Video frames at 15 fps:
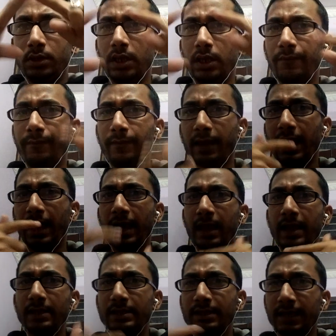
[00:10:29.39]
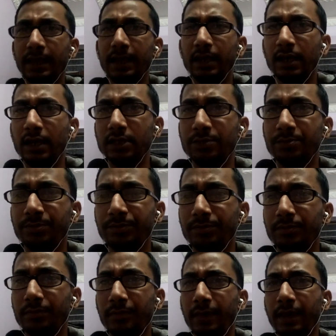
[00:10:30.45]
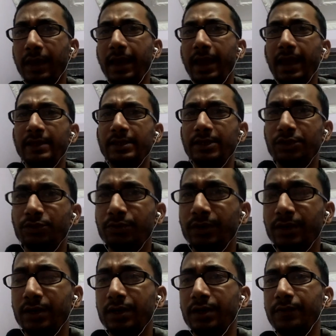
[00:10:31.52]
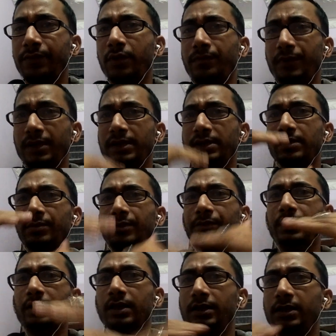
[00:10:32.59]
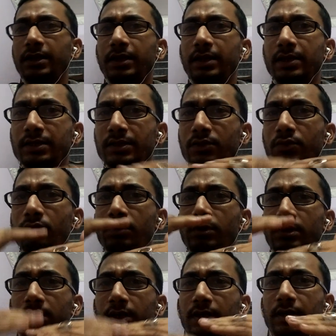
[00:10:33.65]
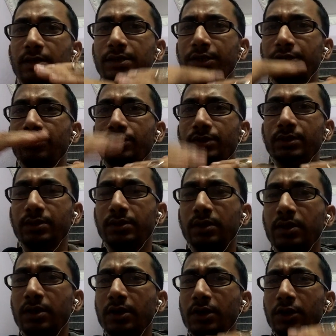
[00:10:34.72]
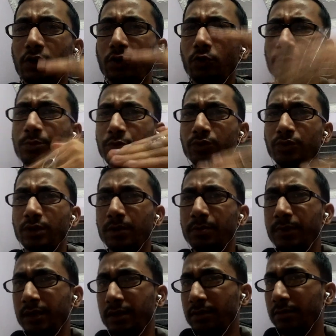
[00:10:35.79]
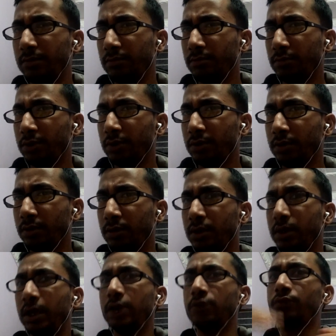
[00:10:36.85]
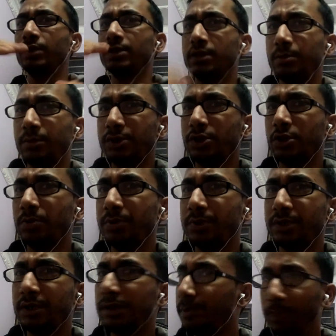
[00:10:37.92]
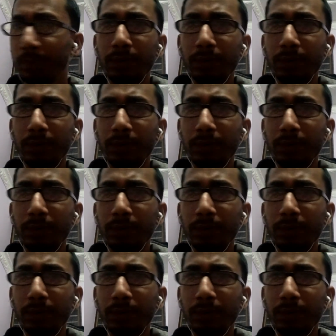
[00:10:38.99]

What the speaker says: If as a student, if you are facing some difficulty in school institutions, to whom you should complain? Education Minister of the state.